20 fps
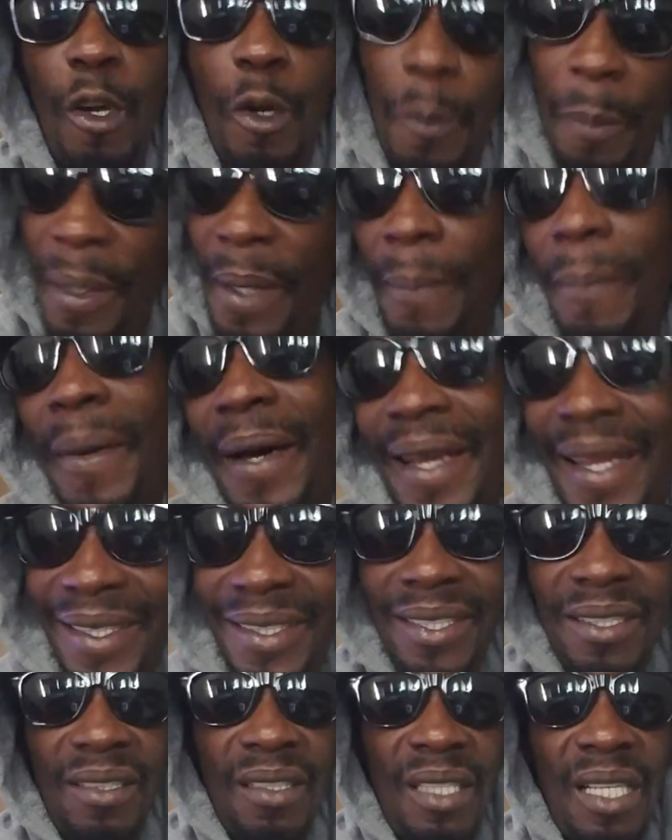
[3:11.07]
Remember
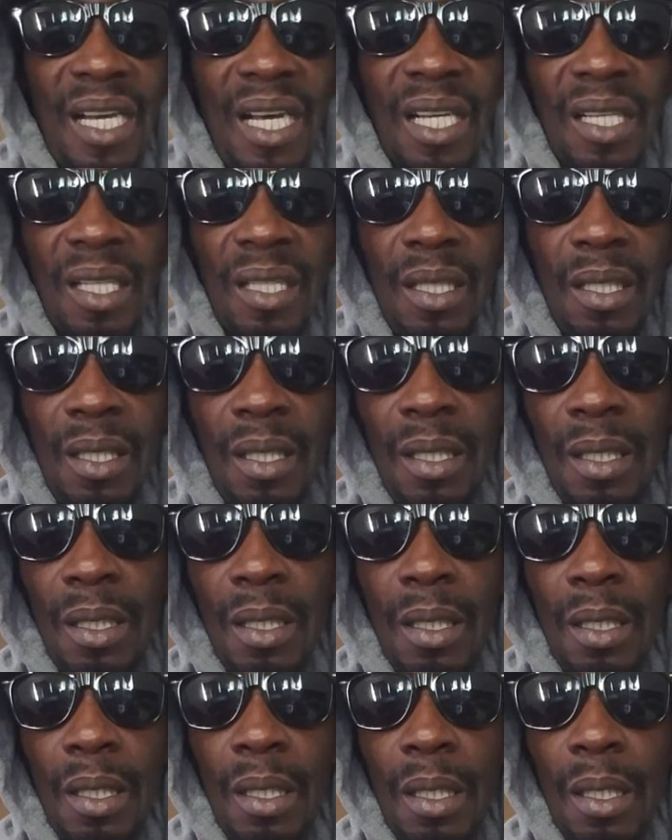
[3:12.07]
that, you know, that.
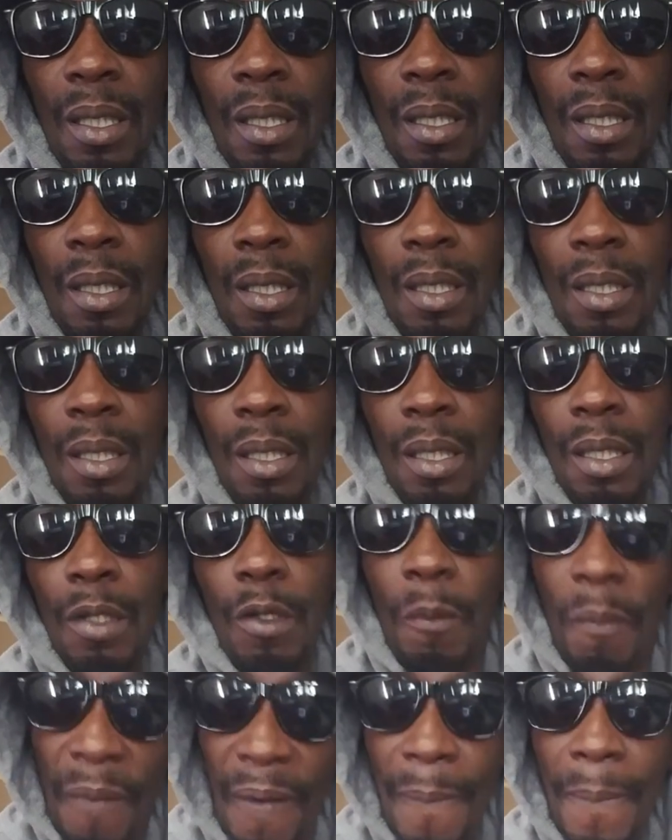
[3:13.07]

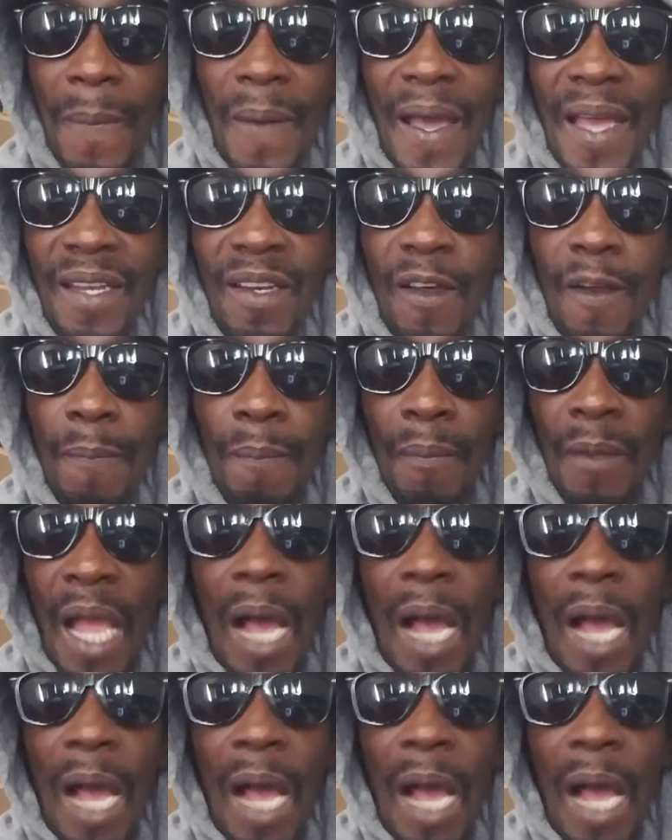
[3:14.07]
Remember, you know.